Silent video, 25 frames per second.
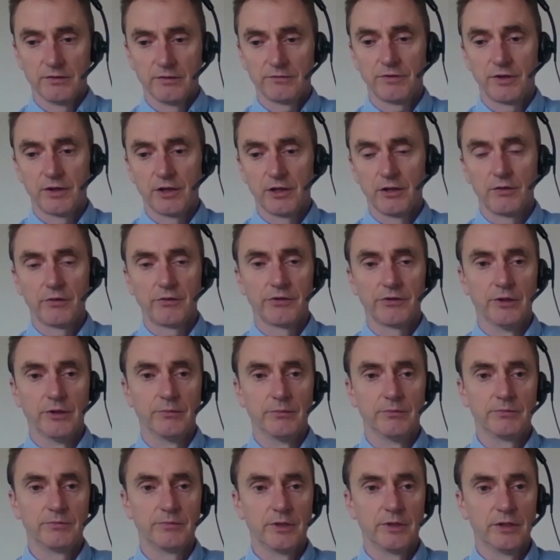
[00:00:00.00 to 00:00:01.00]
for the long
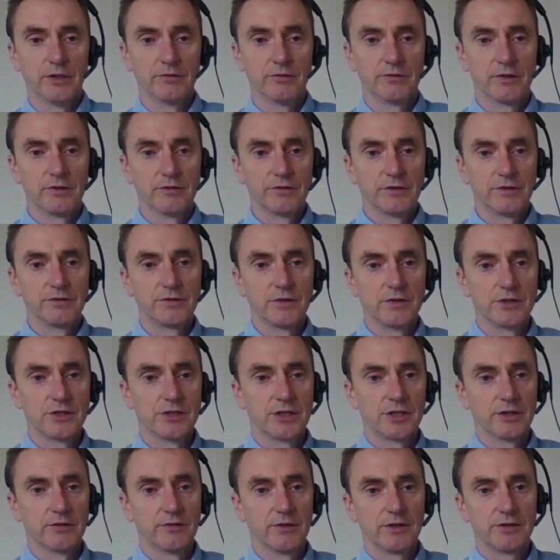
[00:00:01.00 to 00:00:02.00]
term, for future
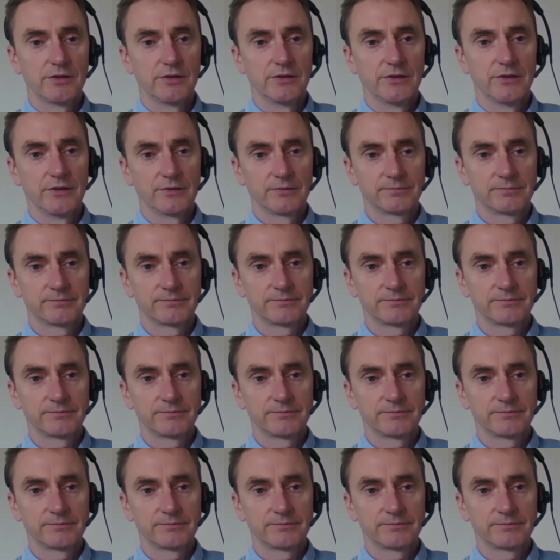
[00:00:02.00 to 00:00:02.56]
generations.